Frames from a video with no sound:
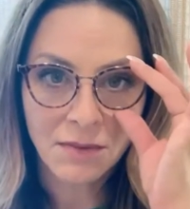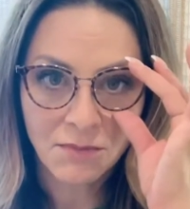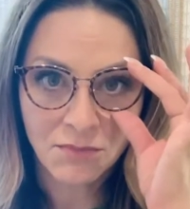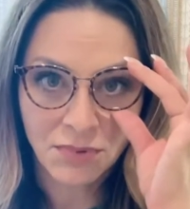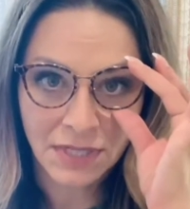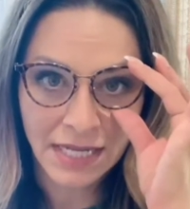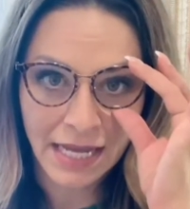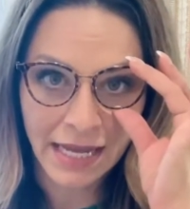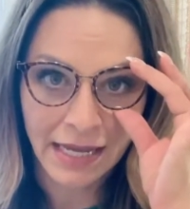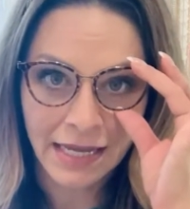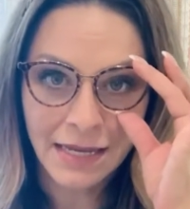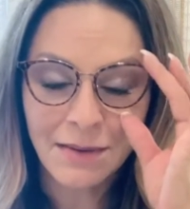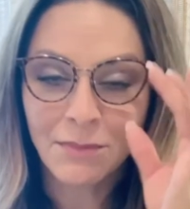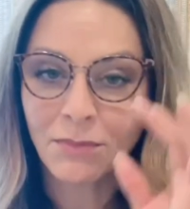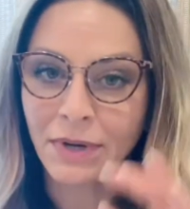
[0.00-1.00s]

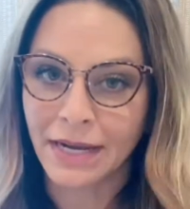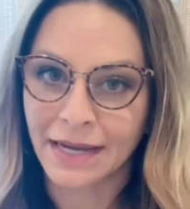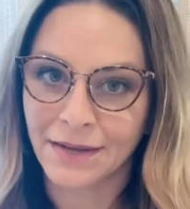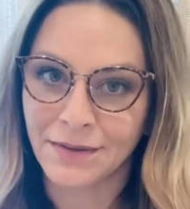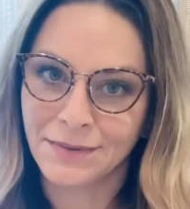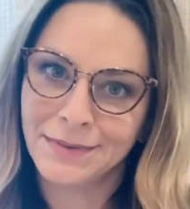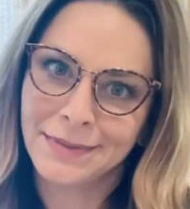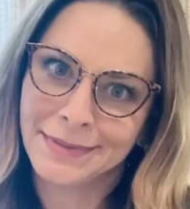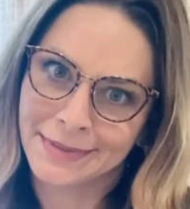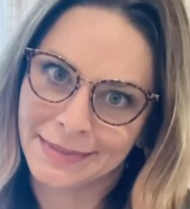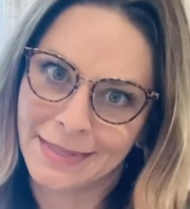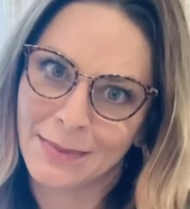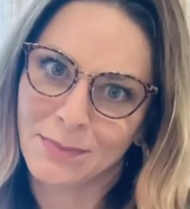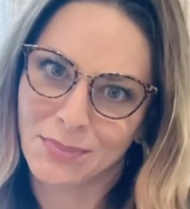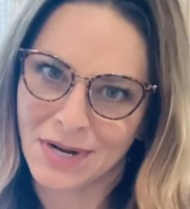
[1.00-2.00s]
Brene Brown,
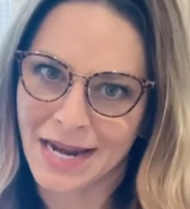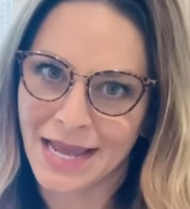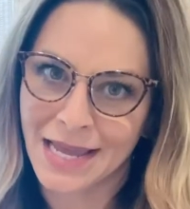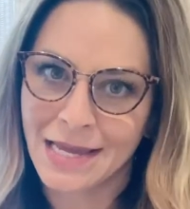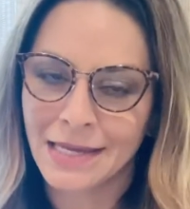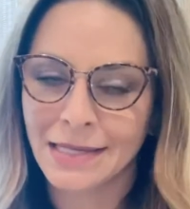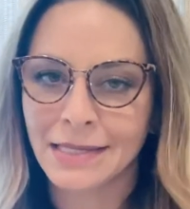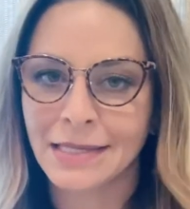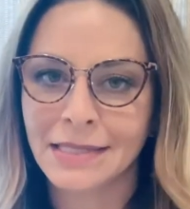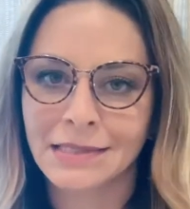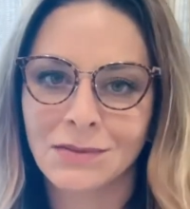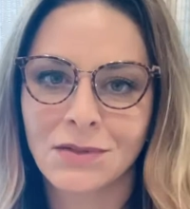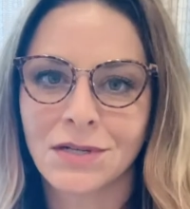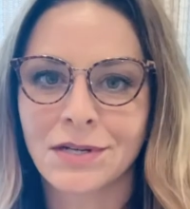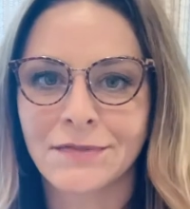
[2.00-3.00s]
because
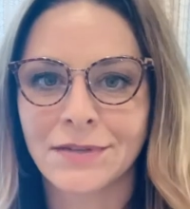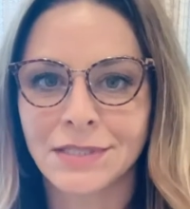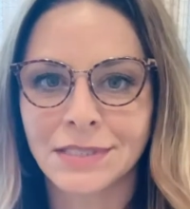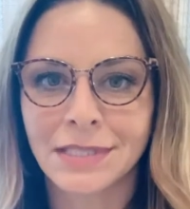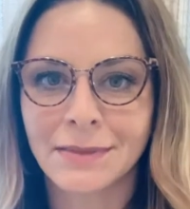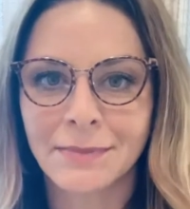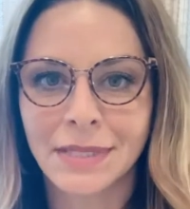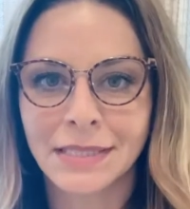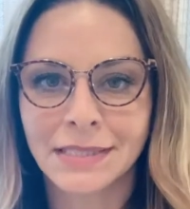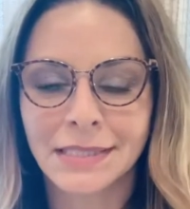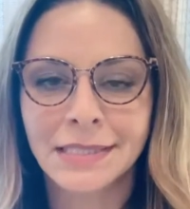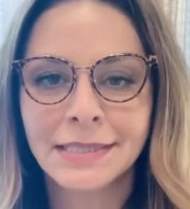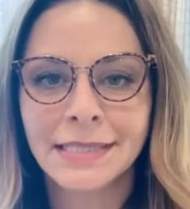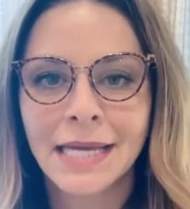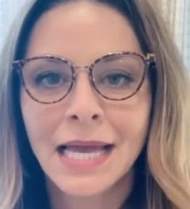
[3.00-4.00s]
we're on a first name
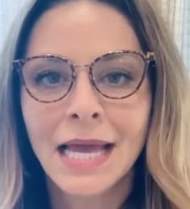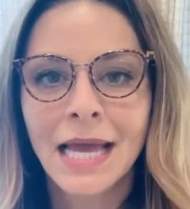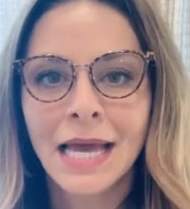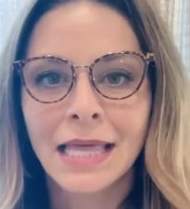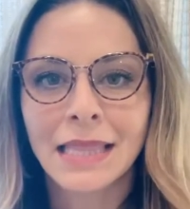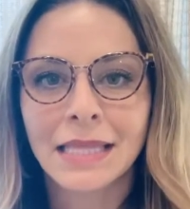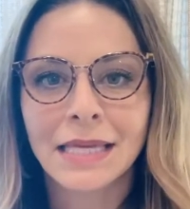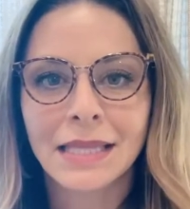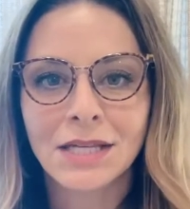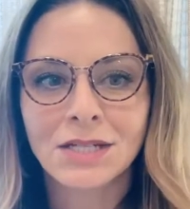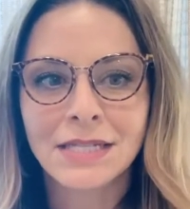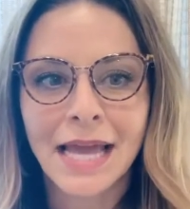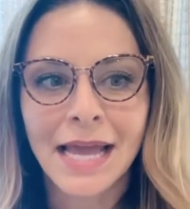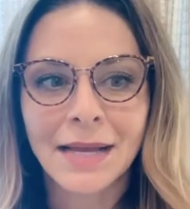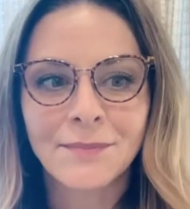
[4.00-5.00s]
basis, the other
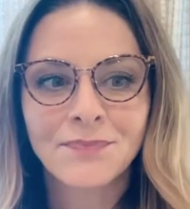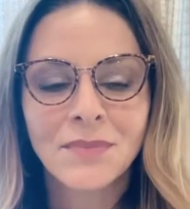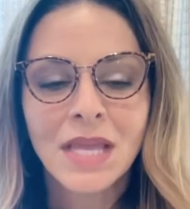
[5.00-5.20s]
day.